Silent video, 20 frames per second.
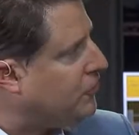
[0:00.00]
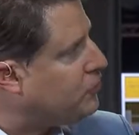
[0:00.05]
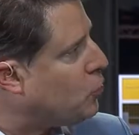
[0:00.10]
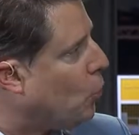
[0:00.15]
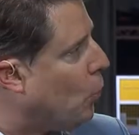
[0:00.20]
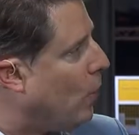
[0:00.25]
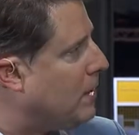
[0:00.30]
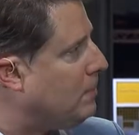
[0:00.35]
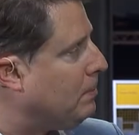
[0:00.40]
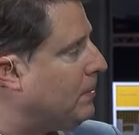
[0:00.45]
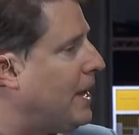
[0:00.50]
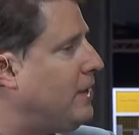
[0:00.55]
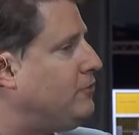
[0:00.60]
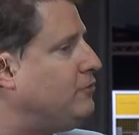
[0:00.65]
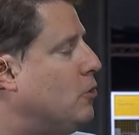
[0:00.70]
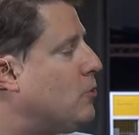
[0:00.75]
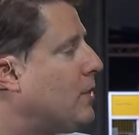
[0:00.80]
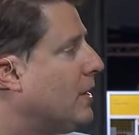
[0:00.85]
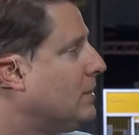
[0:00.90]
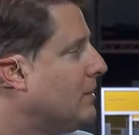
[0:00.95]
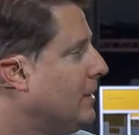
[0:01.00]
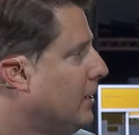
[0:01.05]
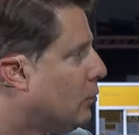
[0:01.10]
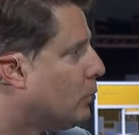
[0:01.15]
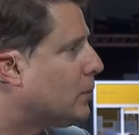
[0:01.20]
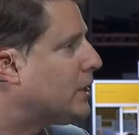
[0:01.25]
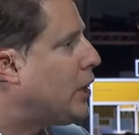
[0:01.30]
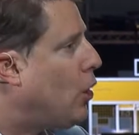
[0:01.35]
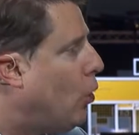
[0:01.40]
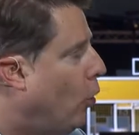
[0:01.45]
into one place who can
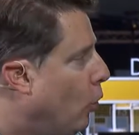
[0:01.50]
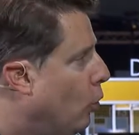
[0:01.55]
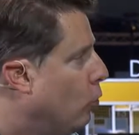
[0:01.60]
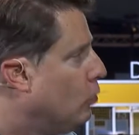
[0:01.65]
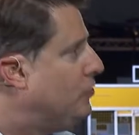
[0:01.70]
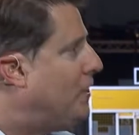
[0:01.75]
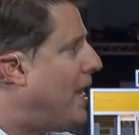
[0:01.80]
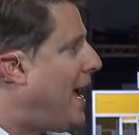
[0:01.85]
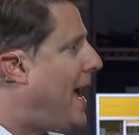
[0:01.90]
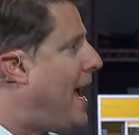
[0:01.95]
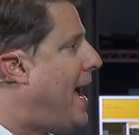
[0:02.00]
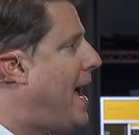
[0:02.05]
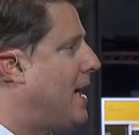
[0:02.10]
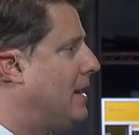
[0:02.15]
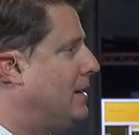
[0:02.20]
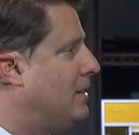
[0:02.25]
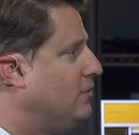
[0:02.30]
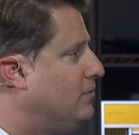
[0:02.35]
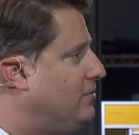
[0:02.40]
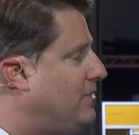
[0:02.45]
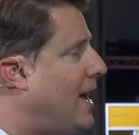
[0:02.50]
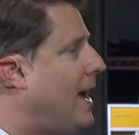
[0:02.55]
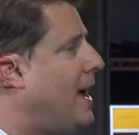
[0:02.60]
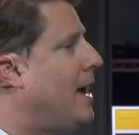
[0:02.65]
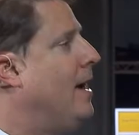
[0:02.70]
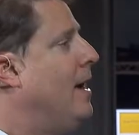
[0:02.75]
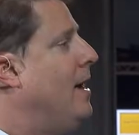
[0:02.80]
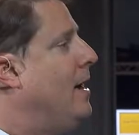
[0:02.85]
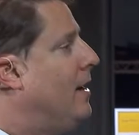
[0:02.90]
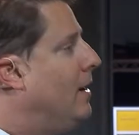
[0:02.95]
literally hold the hand and say,
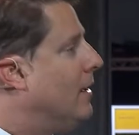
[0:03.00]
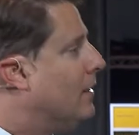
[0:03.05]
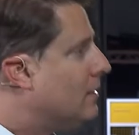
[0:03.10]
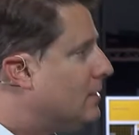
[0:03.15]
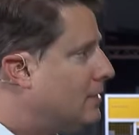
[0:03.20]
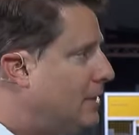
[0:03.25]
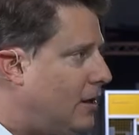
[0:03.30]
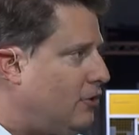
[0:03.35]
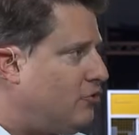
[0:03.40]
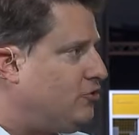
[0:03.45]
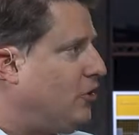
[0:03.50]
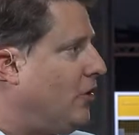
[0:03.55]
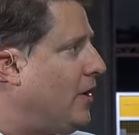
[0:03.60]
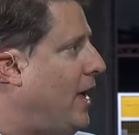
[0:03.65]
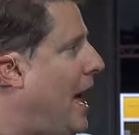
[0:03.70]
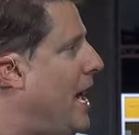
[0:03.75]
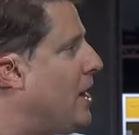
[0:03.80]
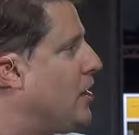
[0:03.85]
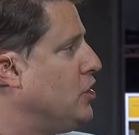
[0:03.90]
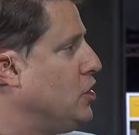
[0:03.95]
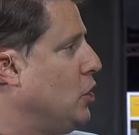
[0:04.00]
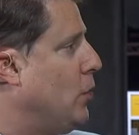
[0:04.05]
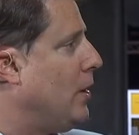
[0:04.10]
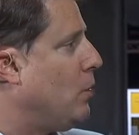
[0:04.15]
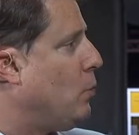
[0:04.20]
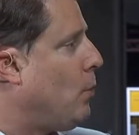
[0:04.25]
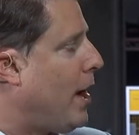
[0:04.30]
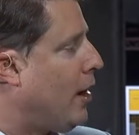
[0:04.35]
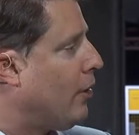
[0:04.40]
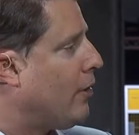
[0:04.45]
let us show you how to do
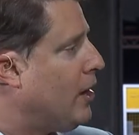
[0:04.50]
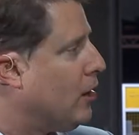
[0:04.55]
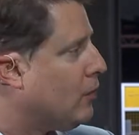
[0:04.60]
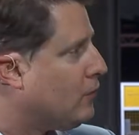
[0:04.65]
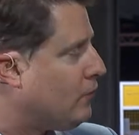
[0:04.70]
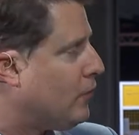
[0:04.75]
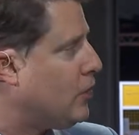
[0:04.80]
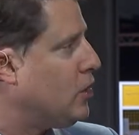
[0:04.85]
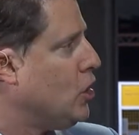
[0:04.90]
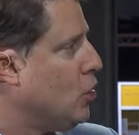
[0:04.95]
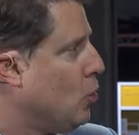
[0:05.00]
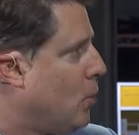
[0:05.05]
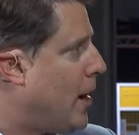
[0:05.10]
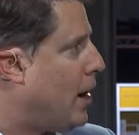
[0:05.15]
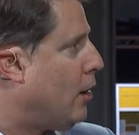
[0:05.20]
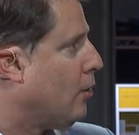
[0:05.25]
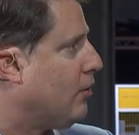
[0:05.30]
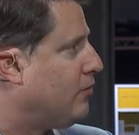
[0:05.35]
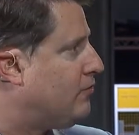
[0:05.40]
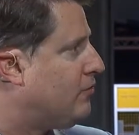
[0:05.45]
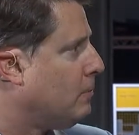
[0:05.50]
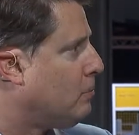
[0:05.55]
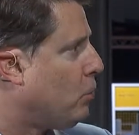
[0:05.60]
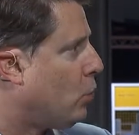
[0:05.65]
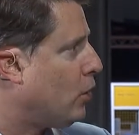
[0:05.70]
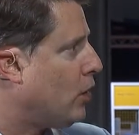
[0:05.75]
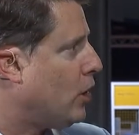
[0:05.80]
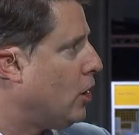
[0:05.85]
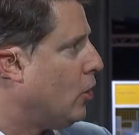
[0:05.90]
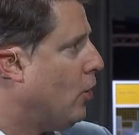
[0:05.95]
it. We are here for you, we're here to
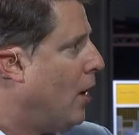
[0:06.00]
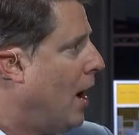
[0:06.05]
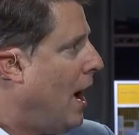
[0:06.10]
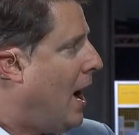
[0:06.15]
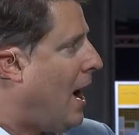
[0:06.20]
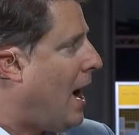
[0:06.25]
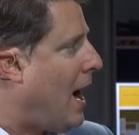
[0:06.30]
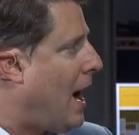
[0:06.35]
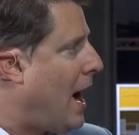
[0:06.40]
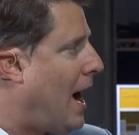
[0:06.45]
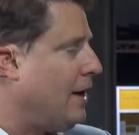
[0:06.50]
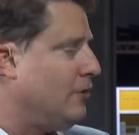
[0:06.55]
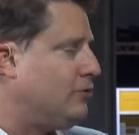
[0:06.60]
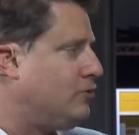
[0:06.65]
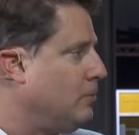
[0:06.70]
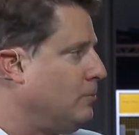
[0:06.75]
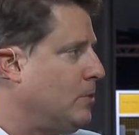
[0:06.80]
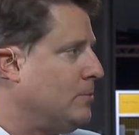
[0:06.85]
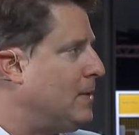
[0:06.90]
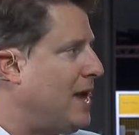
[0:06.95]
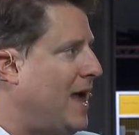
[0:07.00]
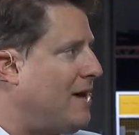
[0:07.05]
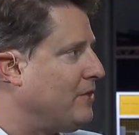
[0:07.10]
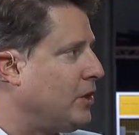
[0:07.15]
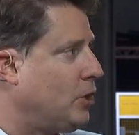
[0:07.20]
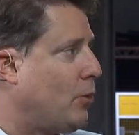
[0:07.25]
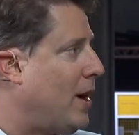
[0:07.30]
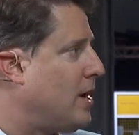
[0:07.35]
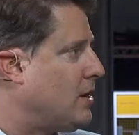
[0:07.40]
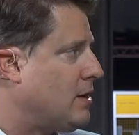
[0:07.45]
support you. I assume you've been having
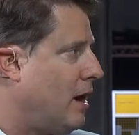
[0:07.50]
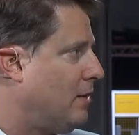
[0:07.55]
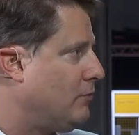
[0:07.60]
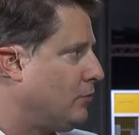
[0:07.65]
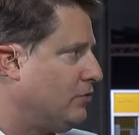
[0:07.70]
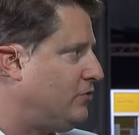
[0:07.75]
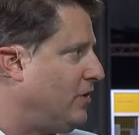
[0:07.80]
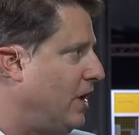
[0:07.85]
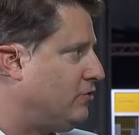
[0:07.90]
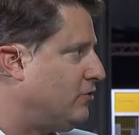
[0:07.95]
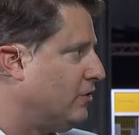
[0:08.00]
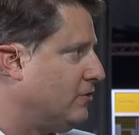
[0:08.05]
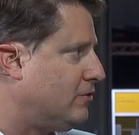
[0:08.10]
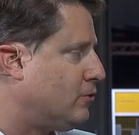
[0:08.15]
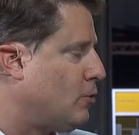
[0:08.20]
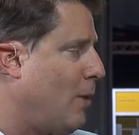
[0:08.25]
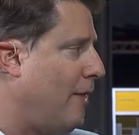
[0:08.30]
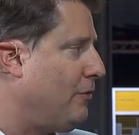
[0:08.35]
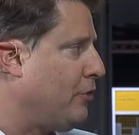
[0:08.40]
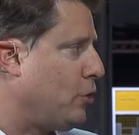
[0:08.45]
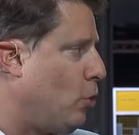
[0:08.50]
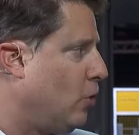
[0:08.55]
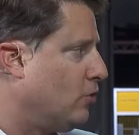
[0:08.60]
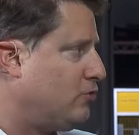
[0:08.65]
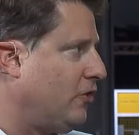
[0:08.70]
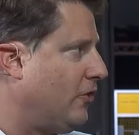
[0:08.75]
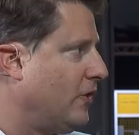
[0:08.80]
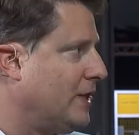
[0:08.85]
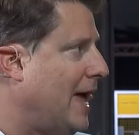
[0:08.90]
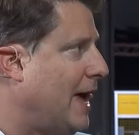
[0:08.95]
great conversations throughout the
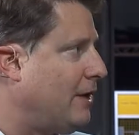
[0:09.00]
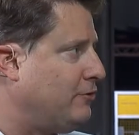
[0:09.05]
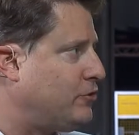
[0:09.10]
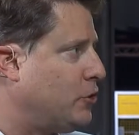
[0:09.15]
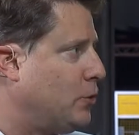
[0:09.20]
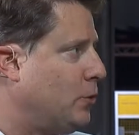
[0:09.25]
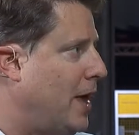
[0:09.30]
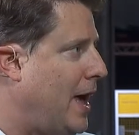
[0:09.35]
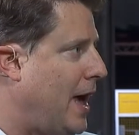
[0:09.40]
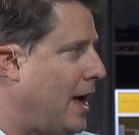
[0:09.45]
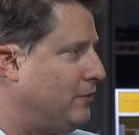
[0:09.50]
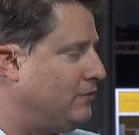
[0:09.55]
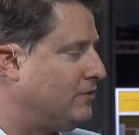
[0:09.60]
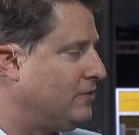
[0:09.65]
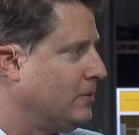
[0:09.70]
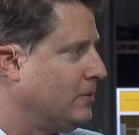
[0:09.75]
course of the last 2 days.